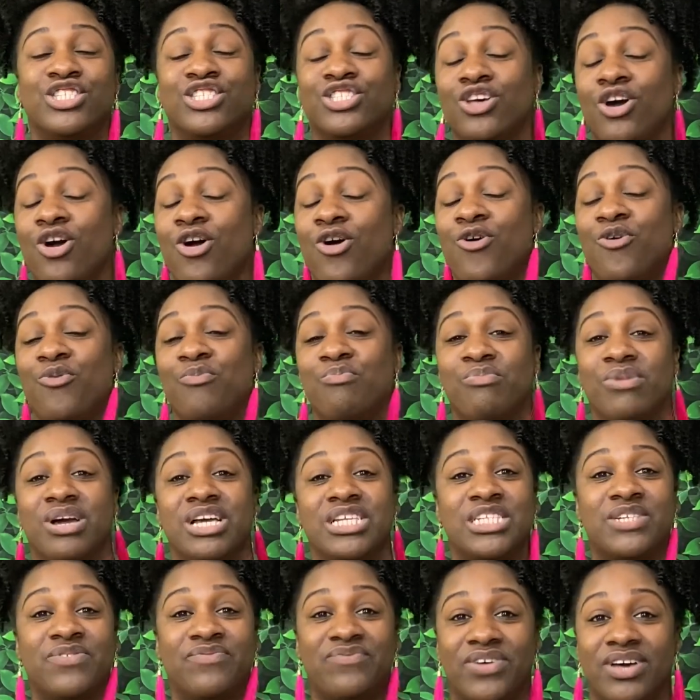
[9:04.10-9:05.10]
so
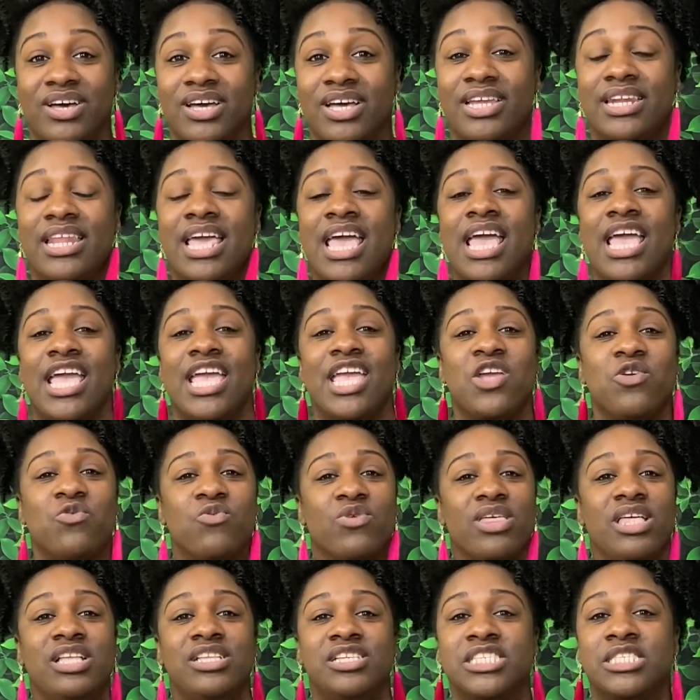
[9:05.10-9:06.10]
much fun. It
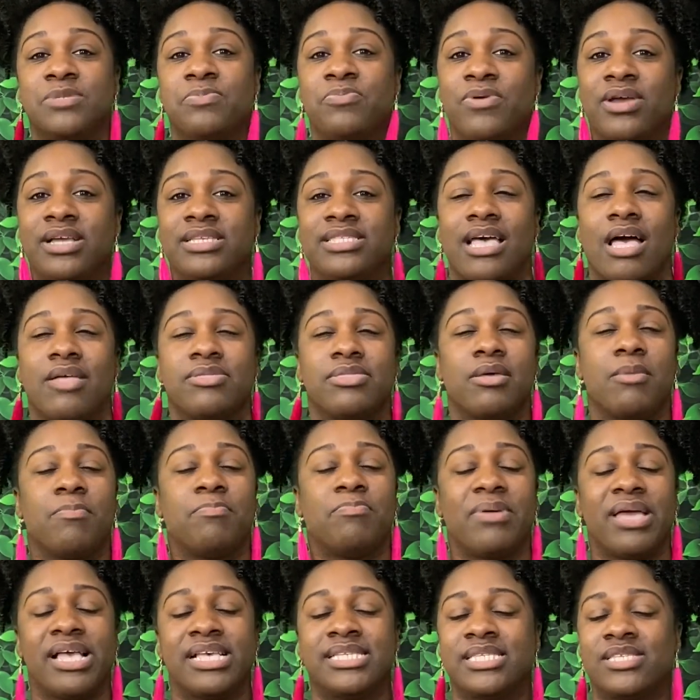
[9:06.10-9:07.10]
really just brings out the
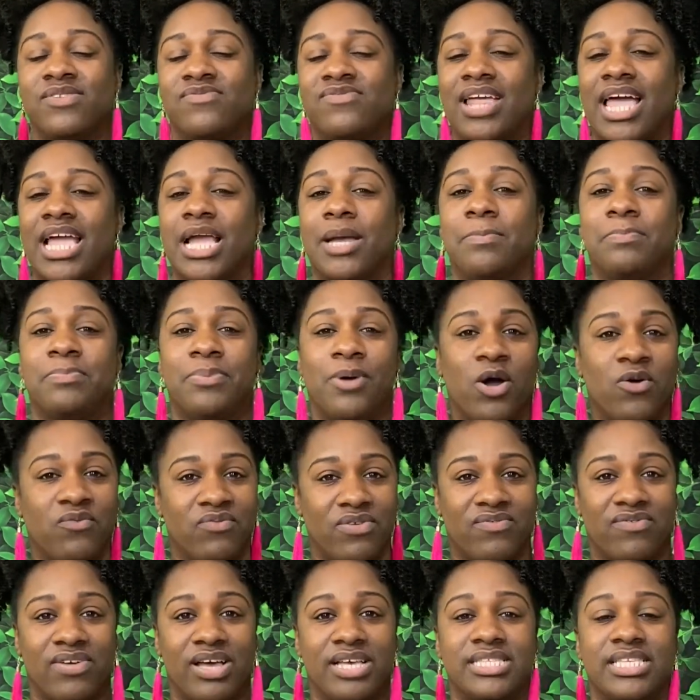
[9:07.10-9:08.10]
best of like
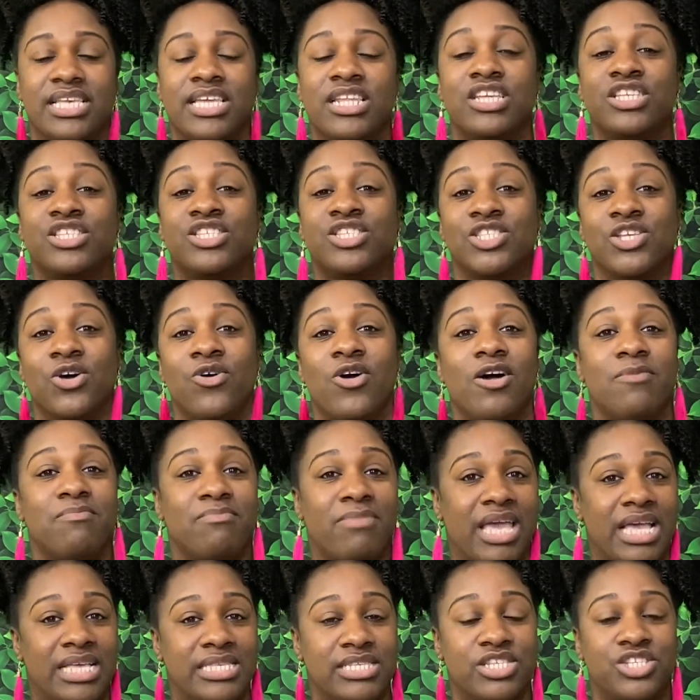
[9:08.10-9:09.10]
both of us. It is so
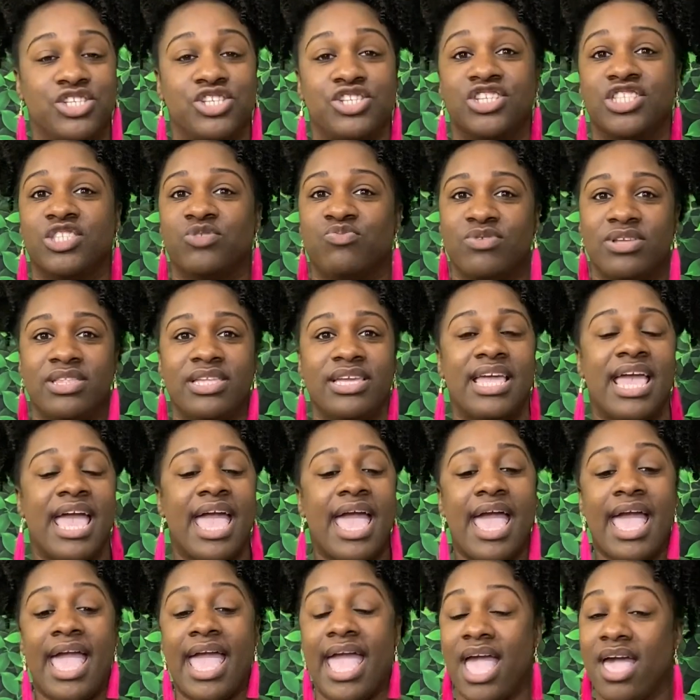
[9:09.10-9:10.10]
amazing to just really
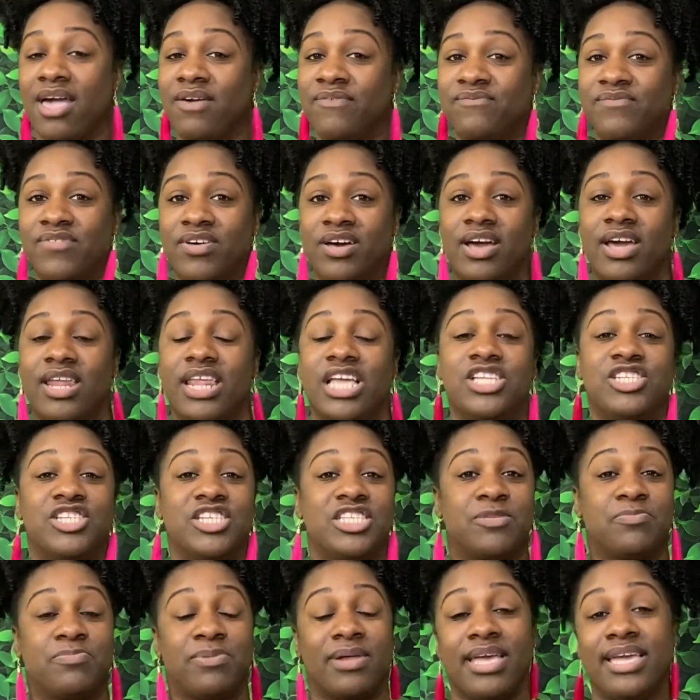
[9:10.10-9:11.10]
have fun and
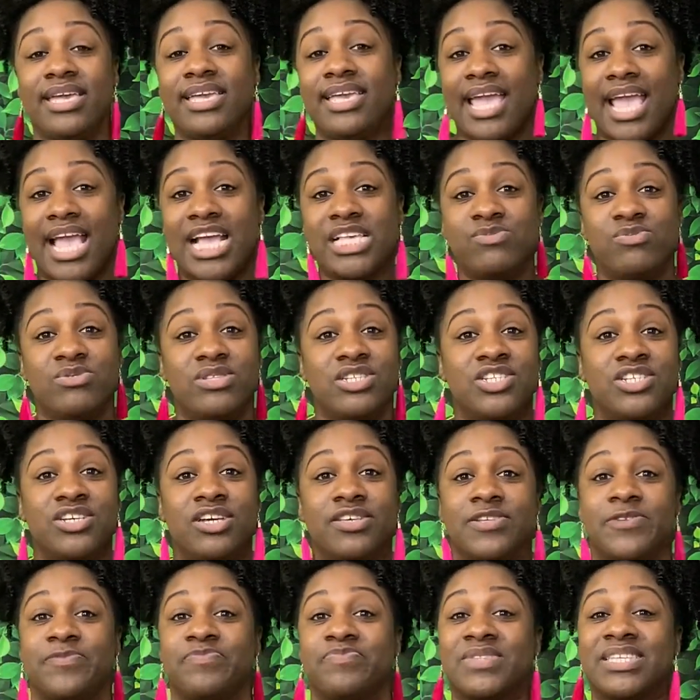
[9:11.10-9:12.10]
just play games with each
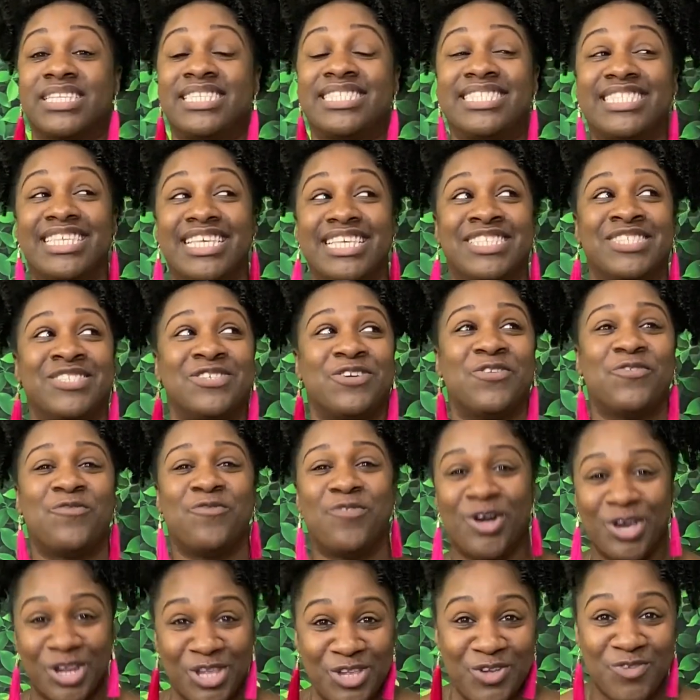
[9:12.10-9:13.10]
other. Sis,
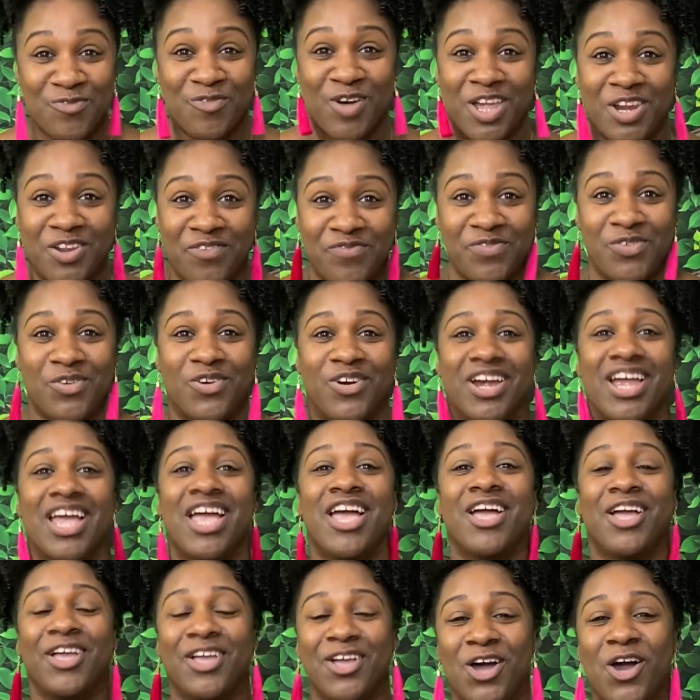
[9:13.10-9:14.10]
what are you waiting for?
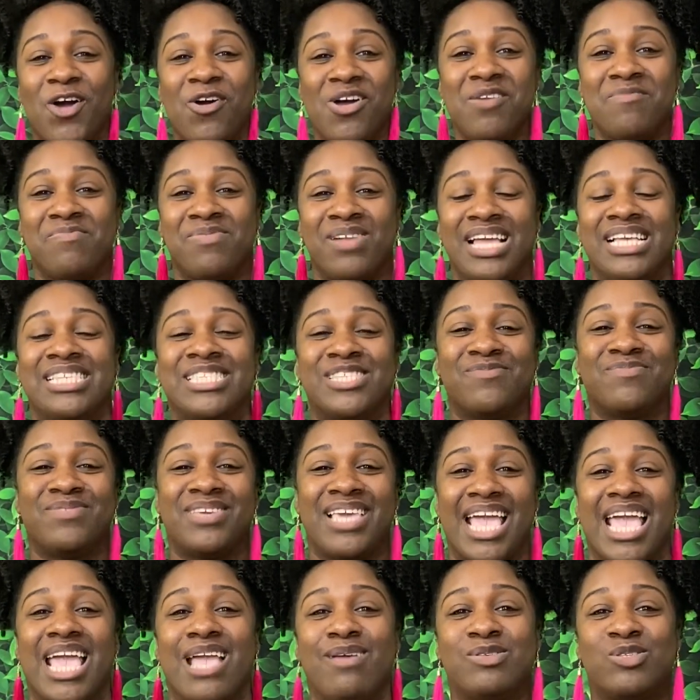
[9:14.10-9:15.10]
Go and play some
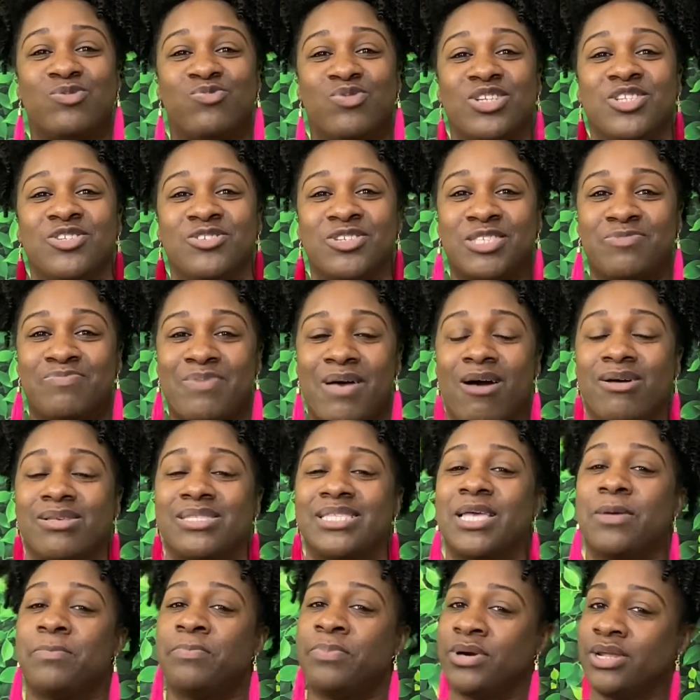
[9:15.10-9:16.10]
games with your spouse
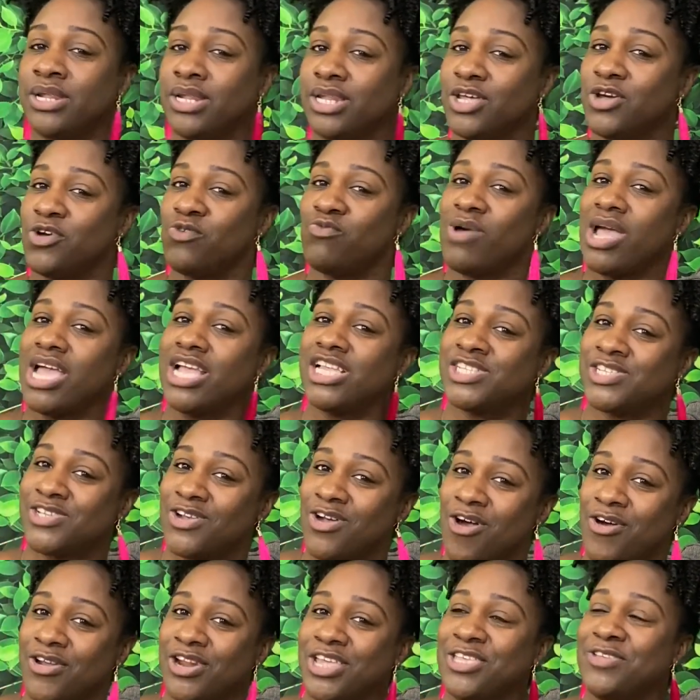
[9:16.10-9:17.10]
and put a little wager
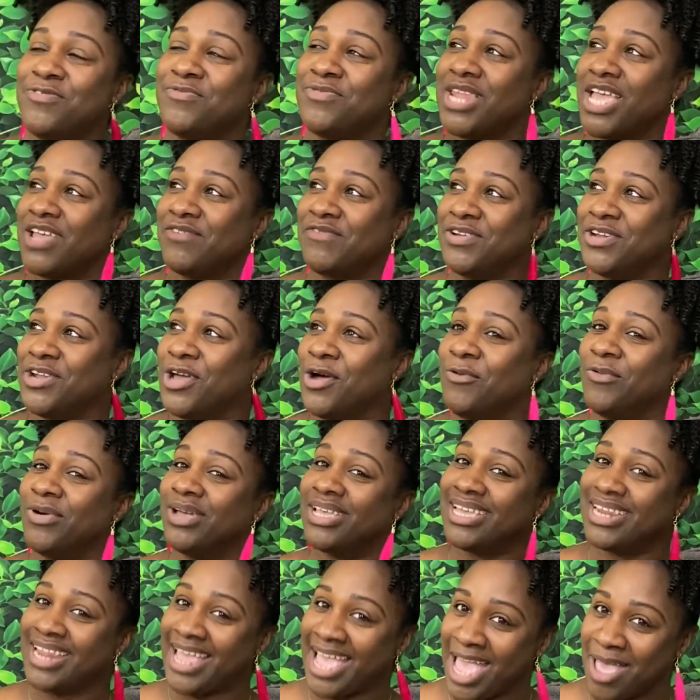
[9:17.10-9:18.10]
on it. You never know
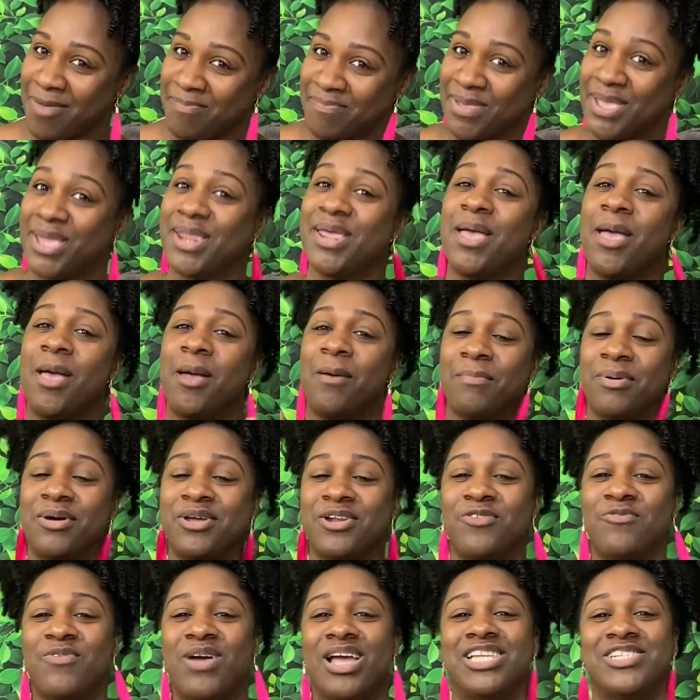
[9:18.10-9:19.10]
what could happen.
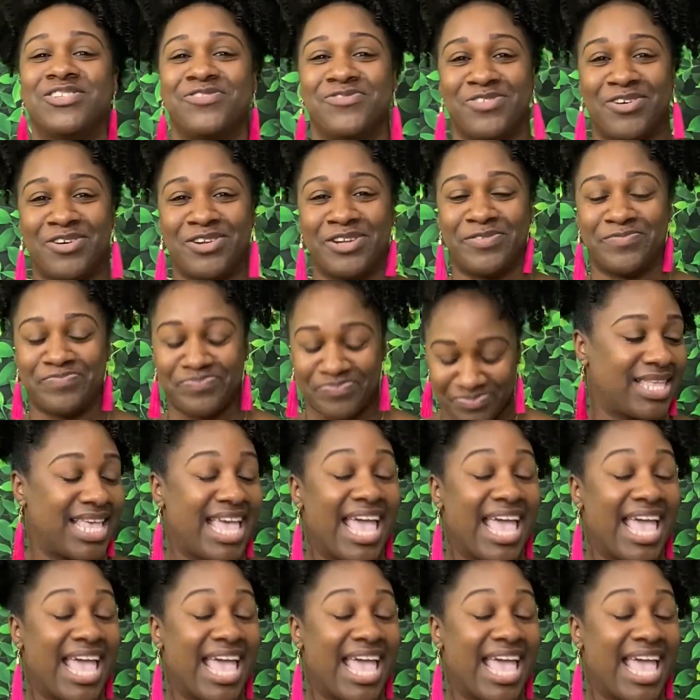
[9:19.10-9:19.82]
Put a wager on it.